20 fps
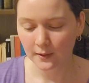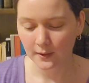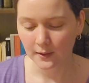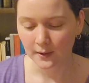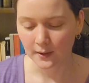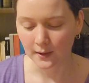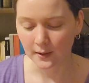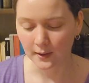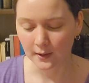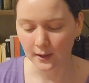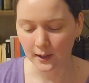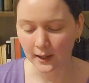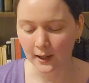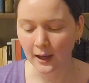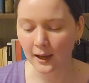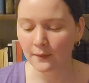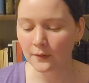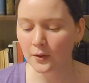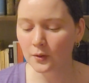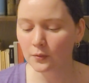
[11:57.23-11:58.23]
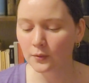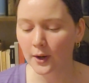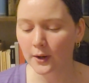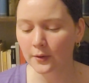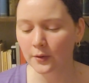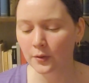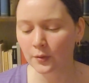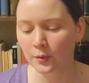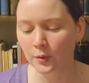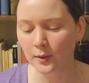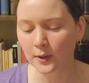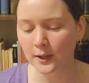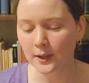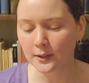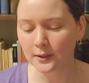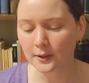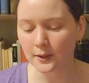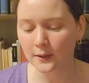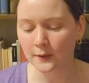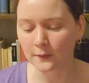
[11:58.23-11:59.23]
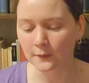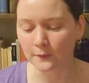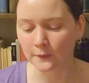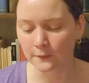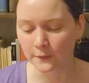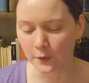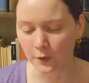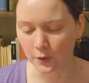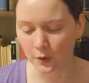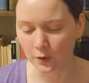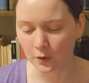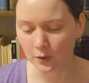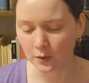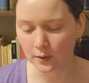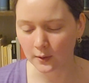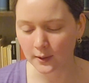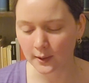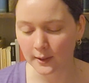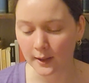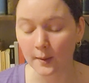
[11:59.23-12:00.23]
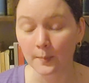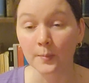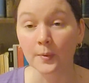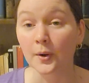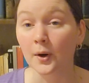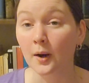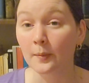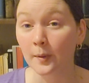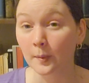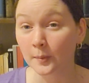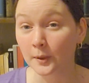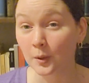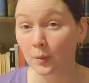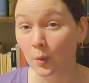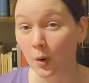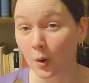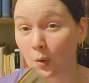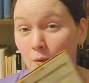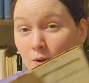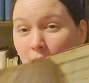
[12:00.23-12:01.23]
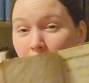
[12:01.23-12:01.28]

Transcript: I haven't read through it in full, and I probably won't.